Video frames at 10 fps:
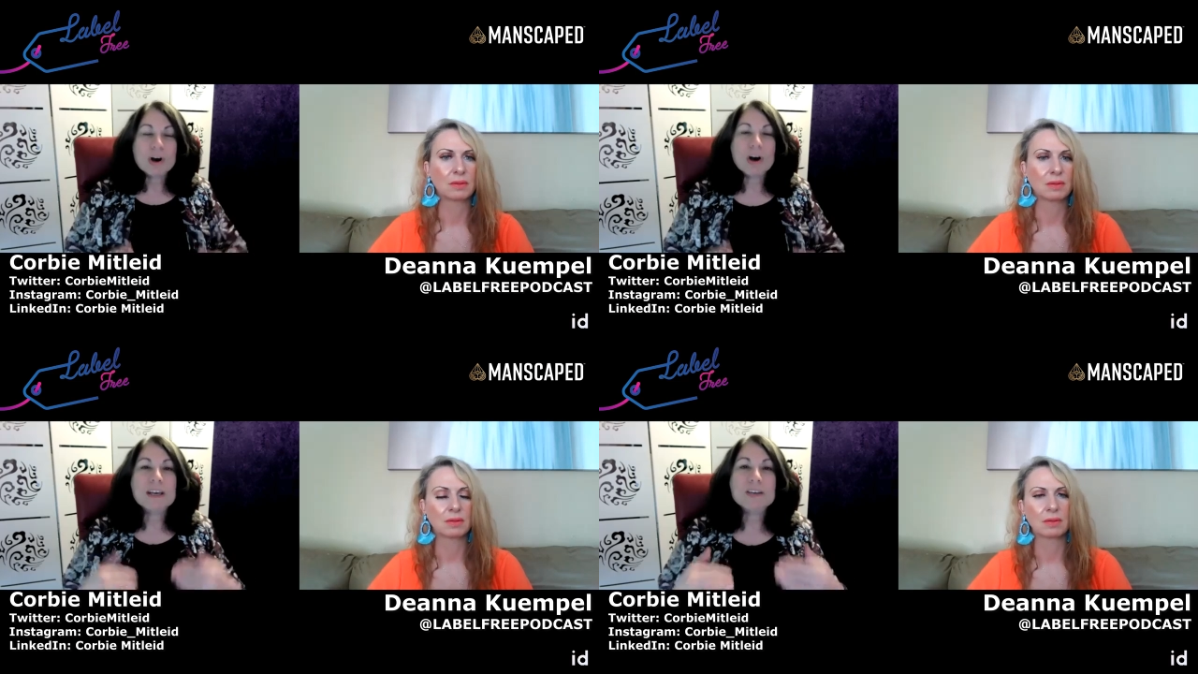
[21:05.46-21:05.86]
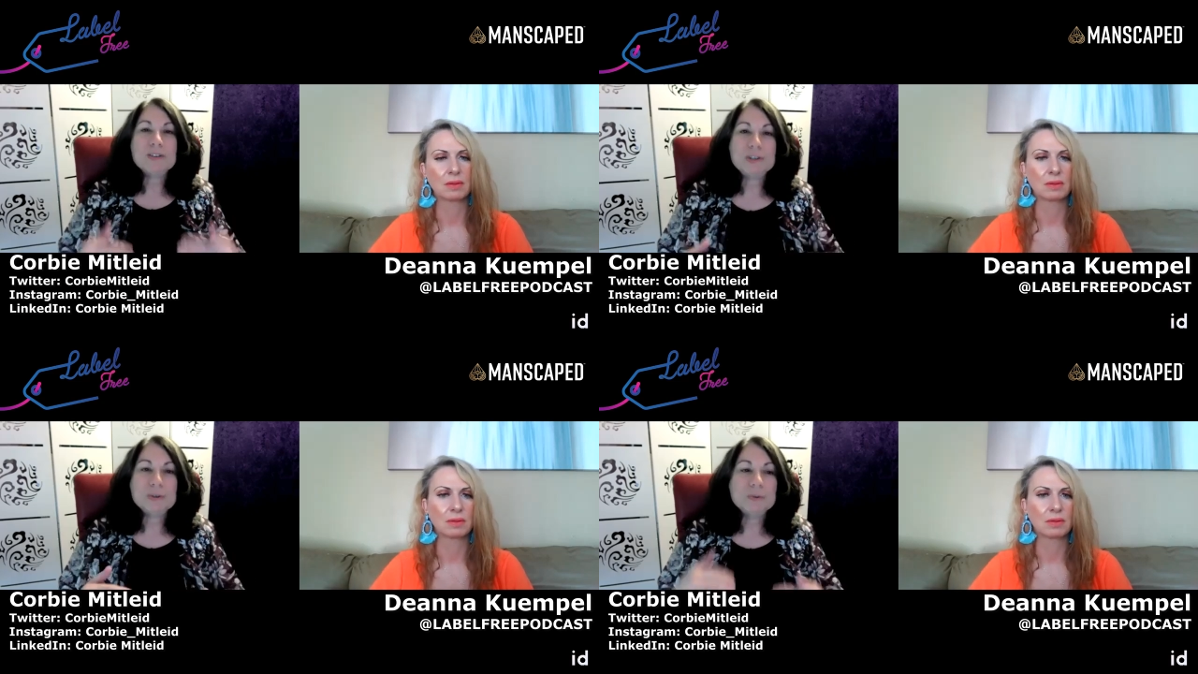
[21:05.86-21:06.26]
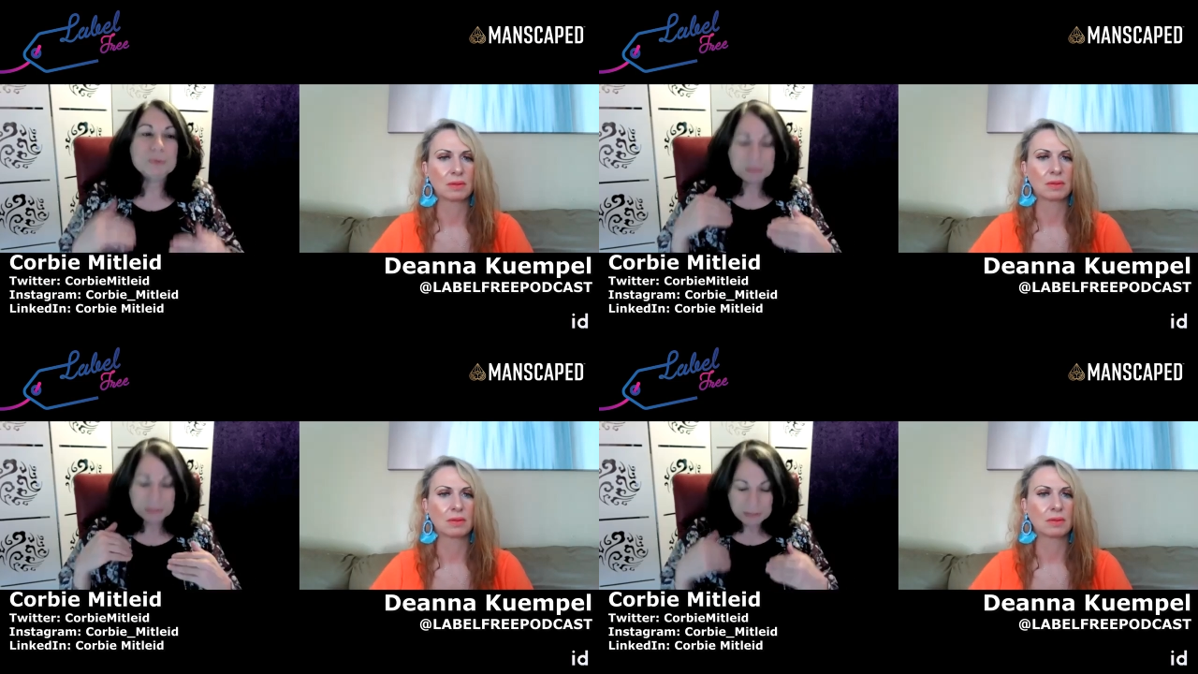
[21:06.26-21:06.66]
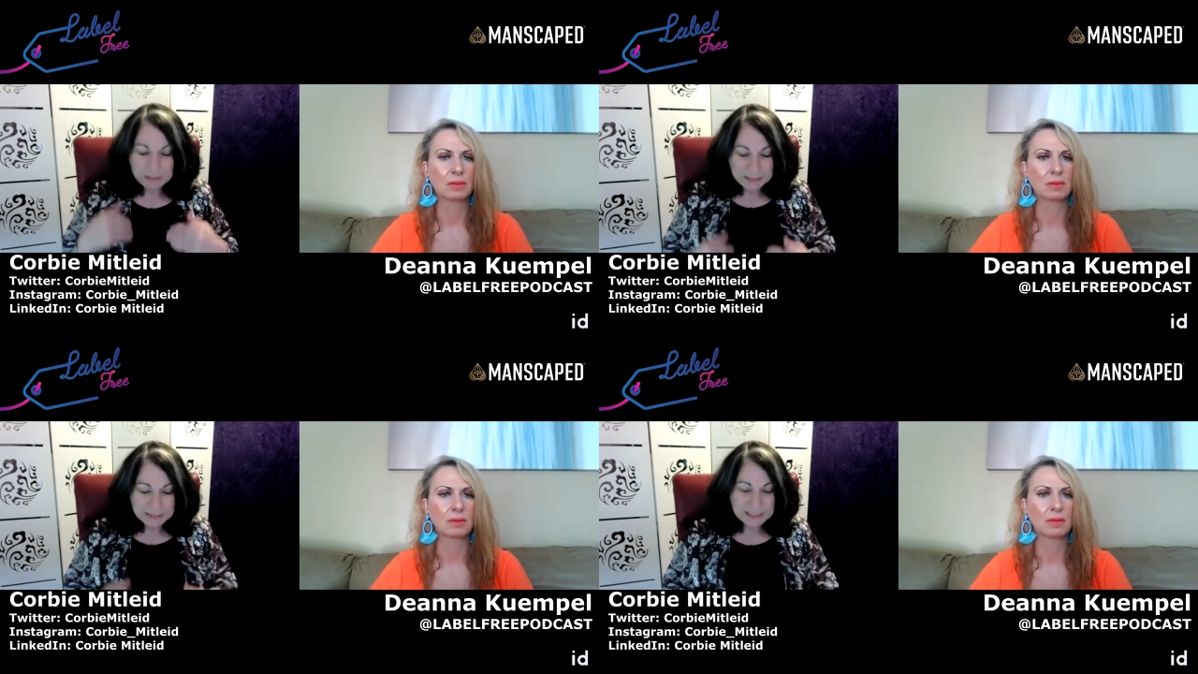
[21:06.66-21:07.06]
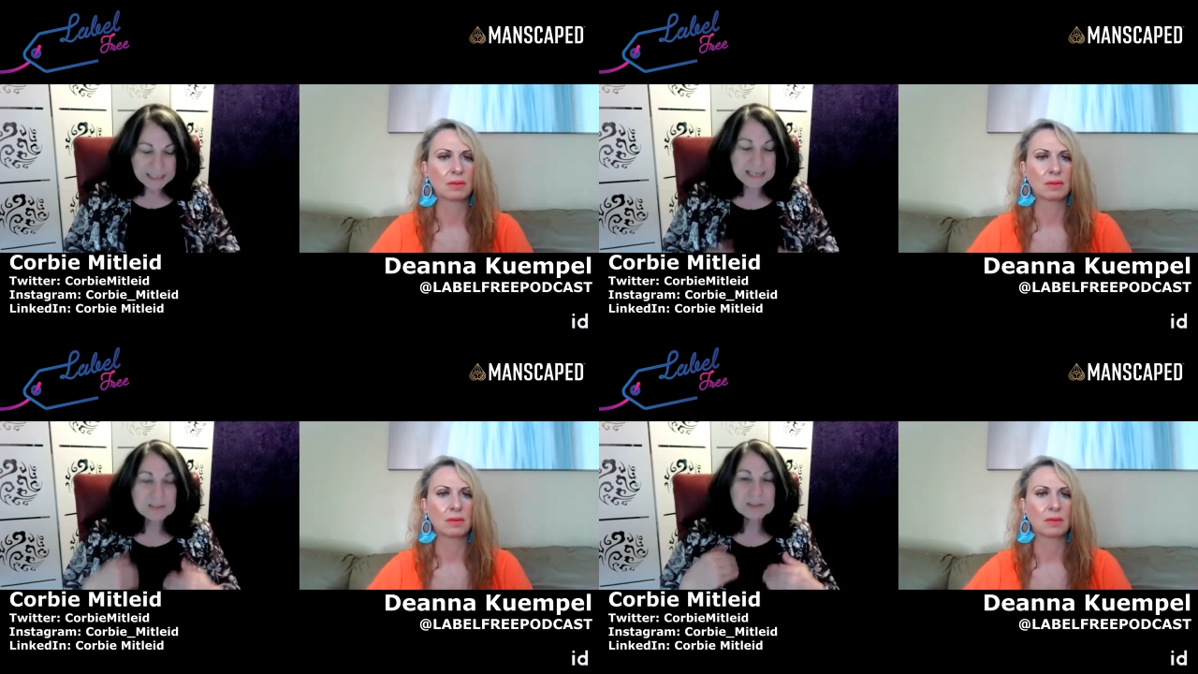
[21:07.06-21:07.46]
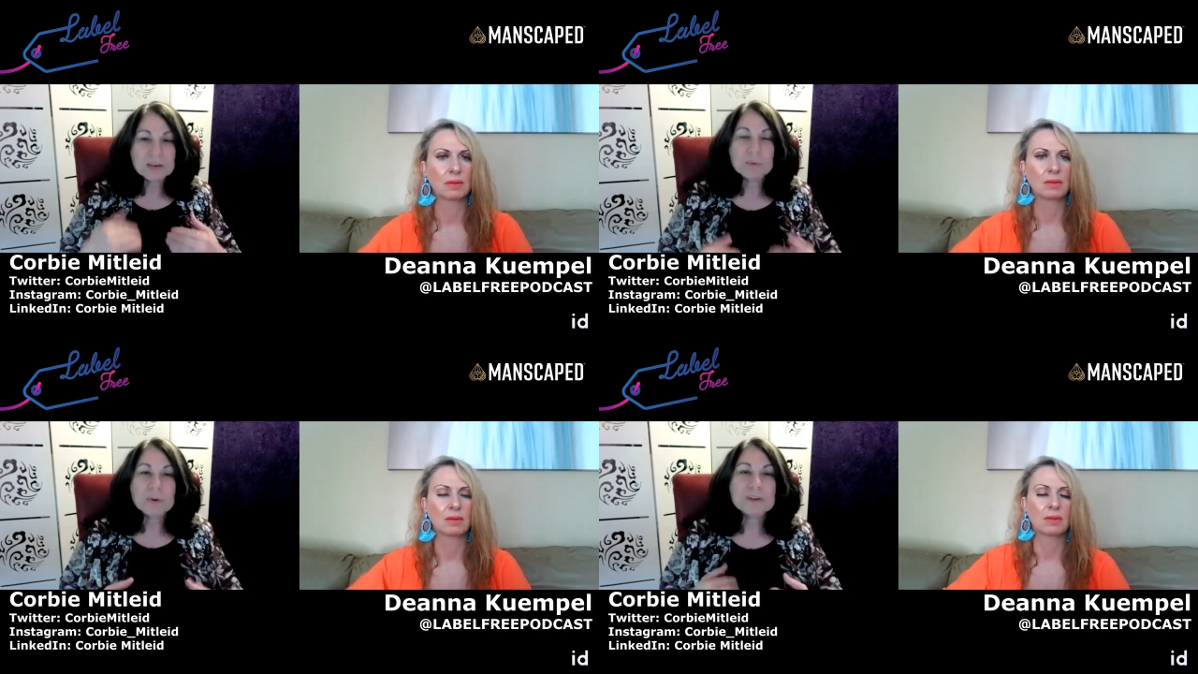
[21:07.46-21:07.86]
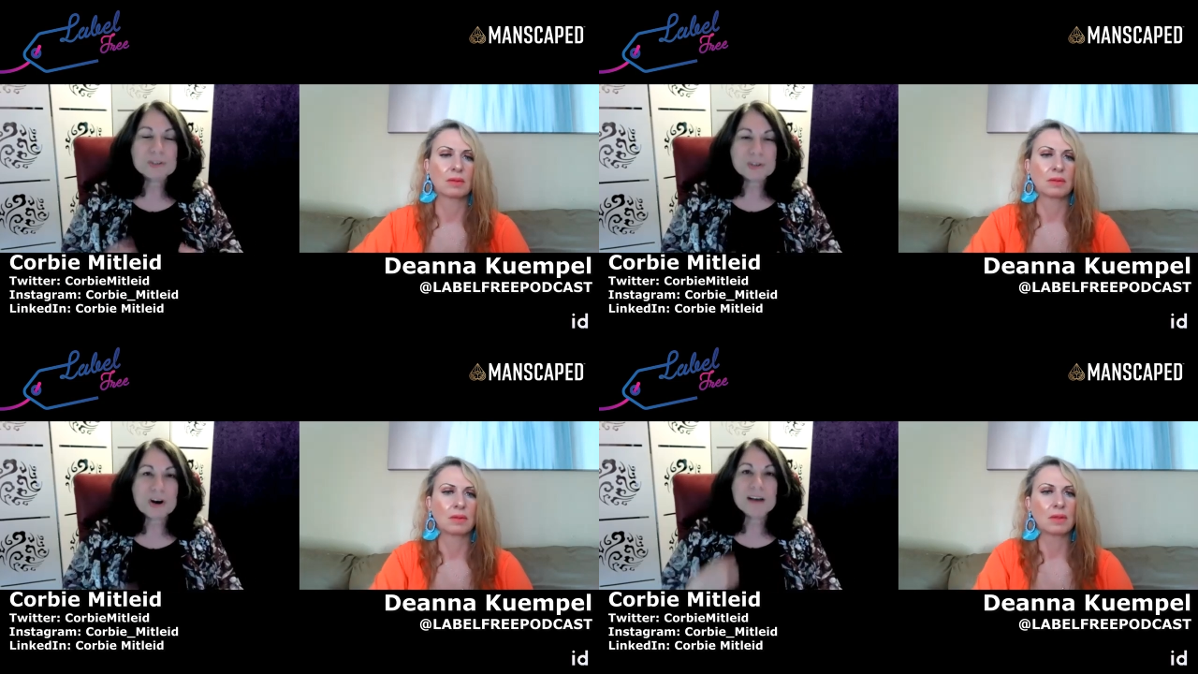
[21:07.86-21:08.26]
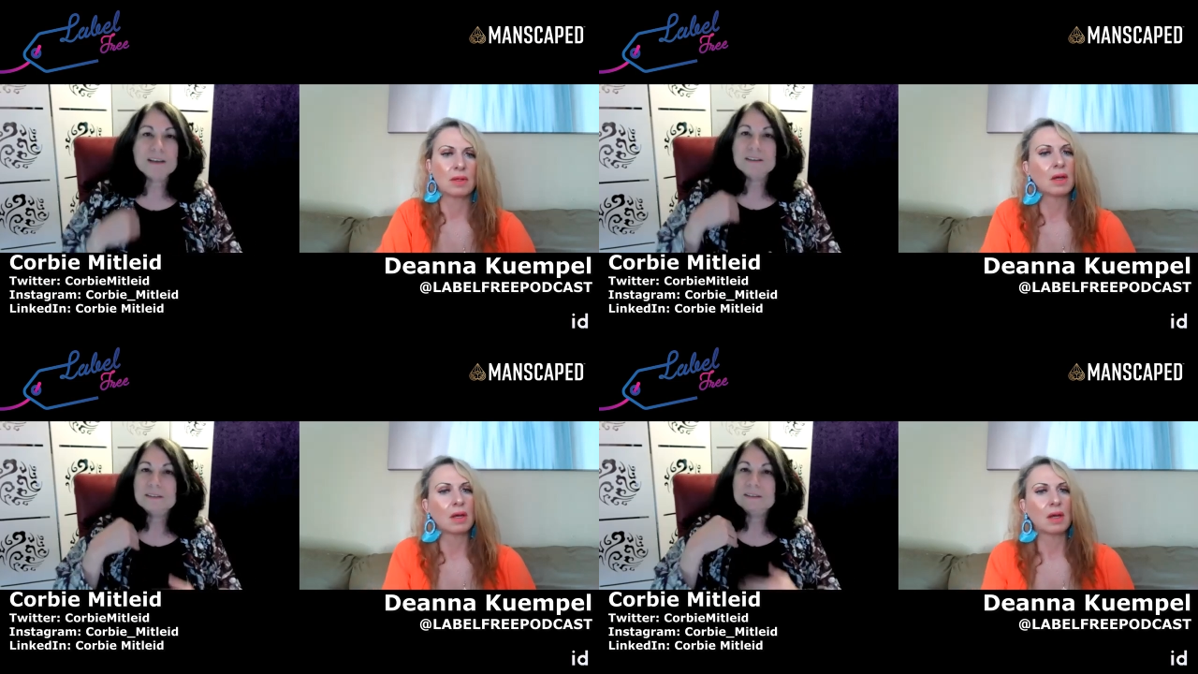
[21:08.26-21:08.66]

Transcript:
Speaker 1: talking to teens that want to start